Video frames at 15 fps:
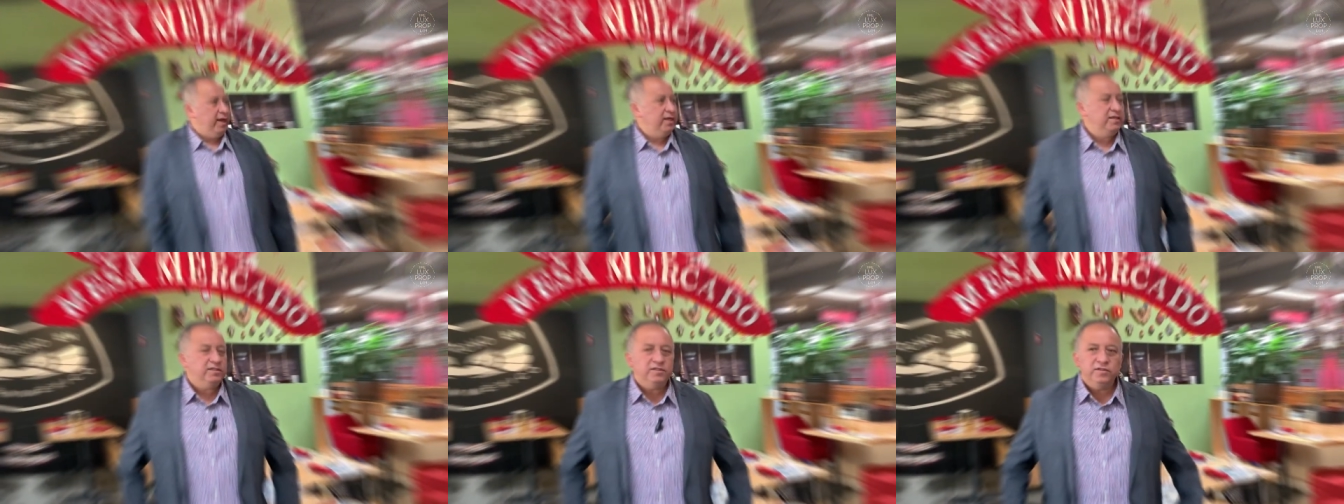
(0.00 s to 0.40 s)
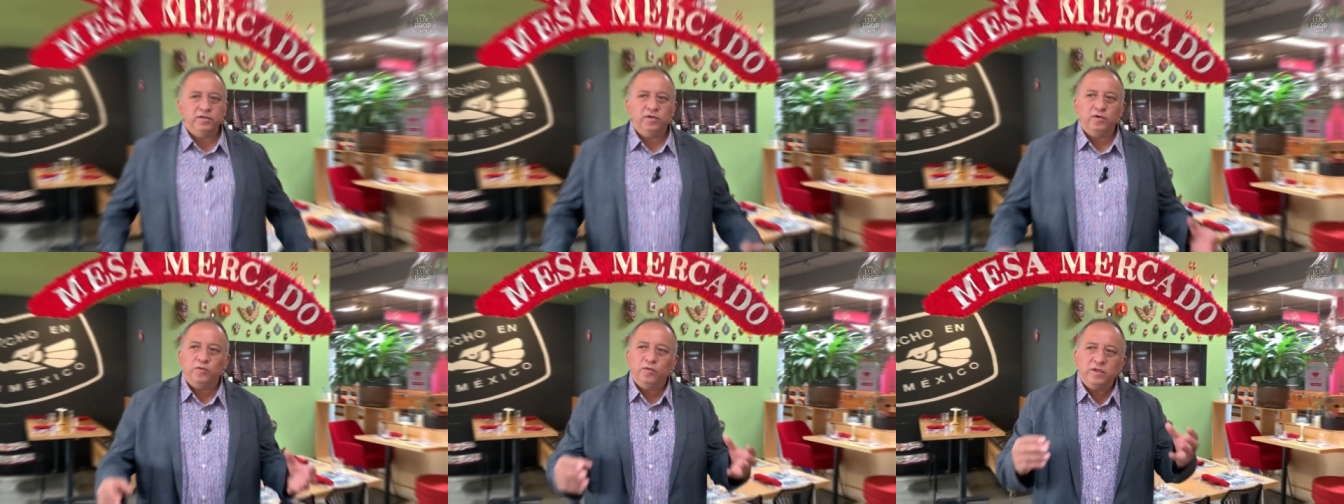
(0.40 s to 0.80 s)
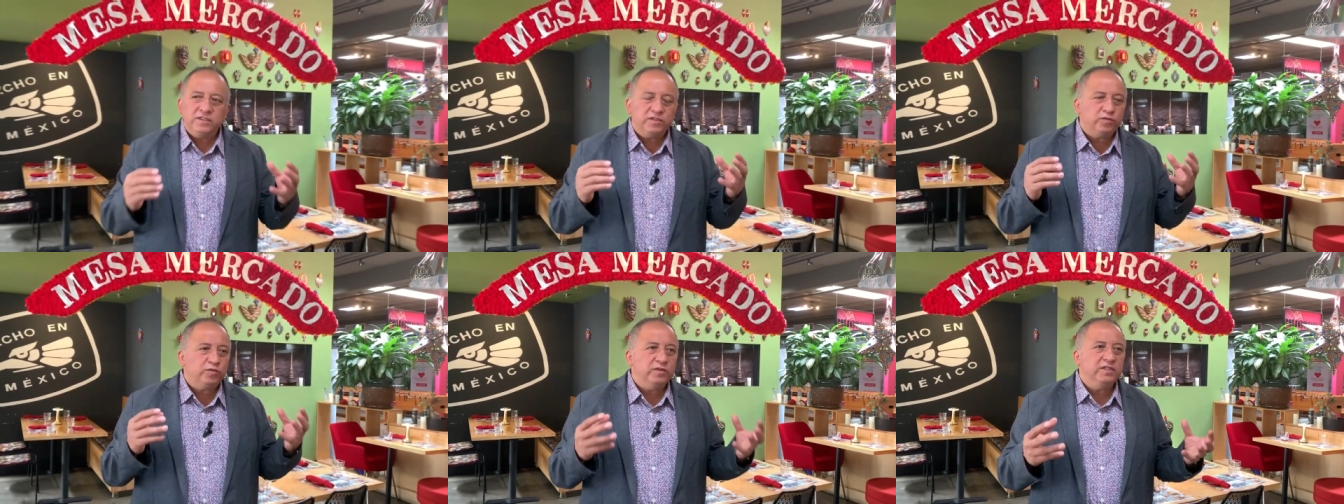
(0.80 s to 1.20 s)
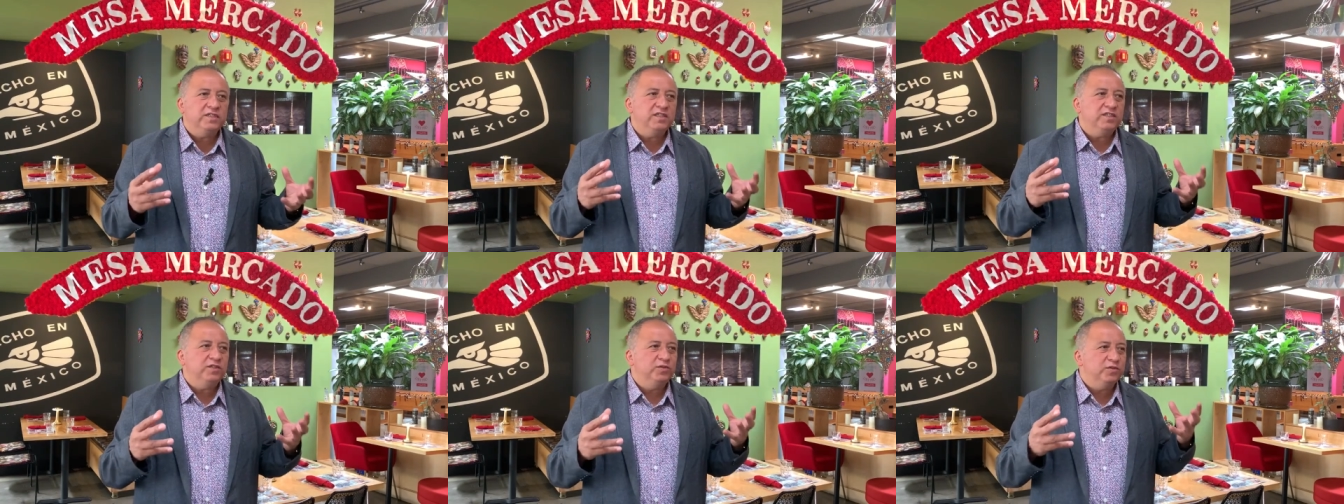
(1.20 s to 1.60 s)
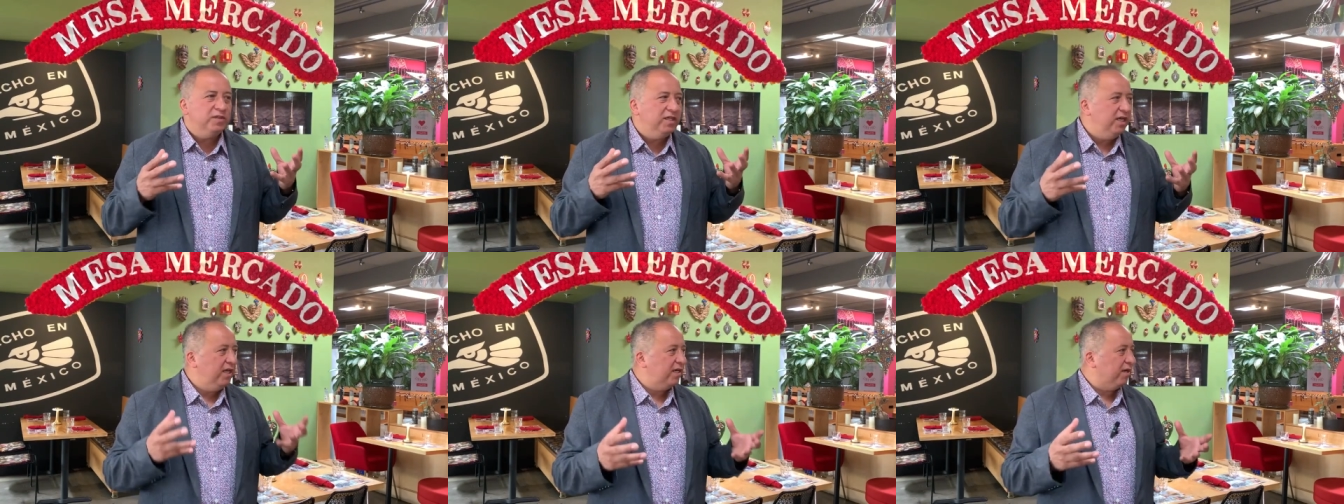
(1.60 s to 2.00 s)
And you know what's really
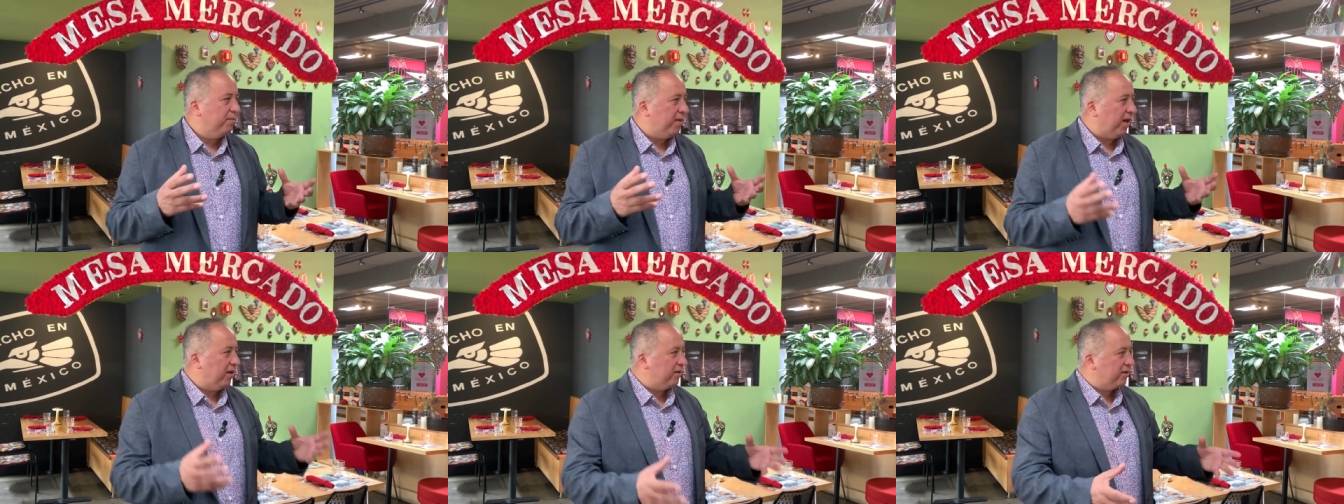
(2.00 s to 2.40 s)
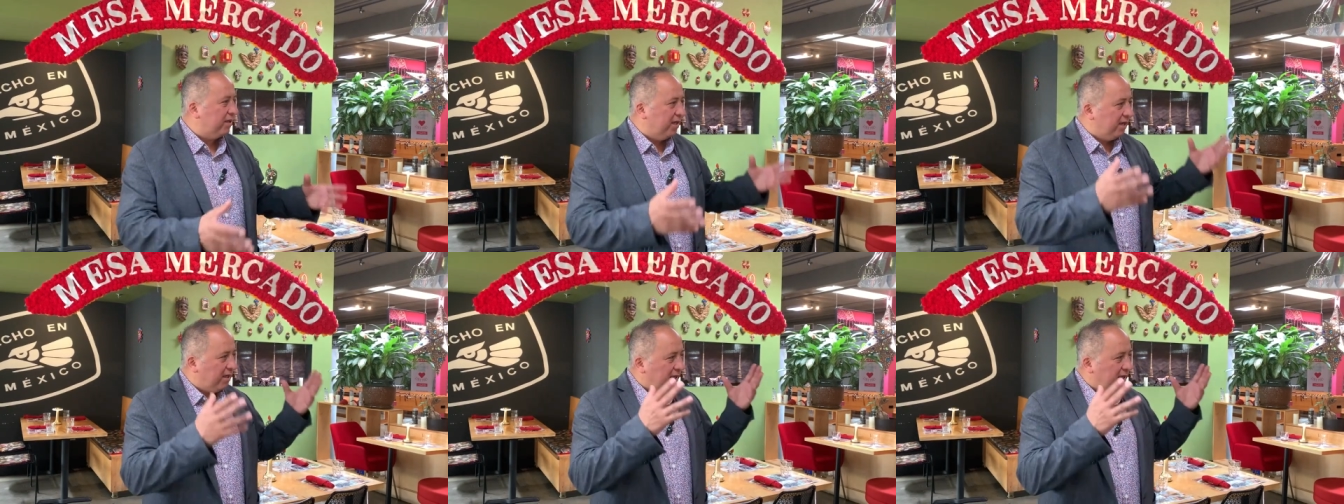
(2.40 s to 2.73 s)
unique about